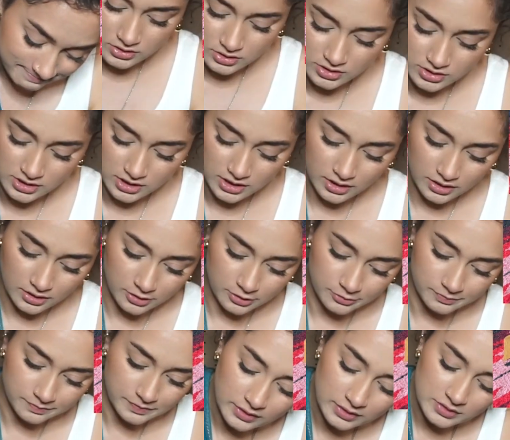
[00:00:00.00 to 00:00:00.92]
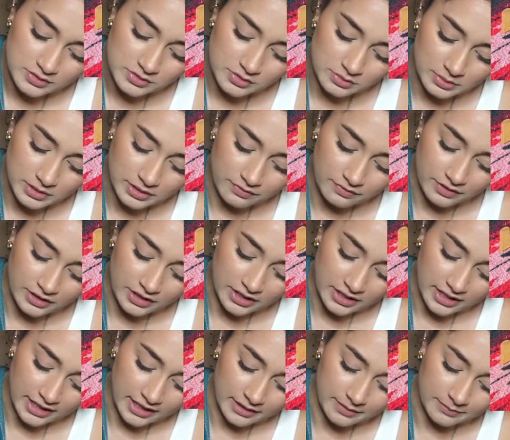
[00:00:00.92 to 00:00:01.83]
so those will be
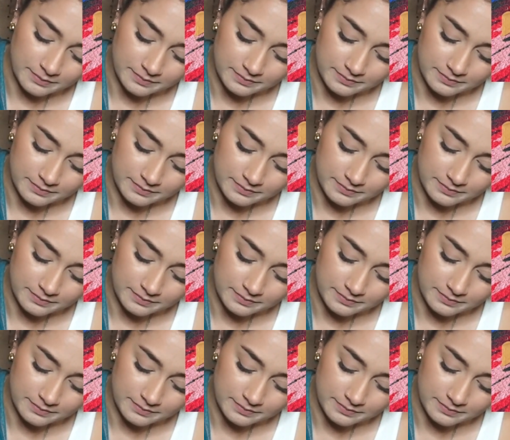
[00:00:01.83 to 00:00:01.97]
funky.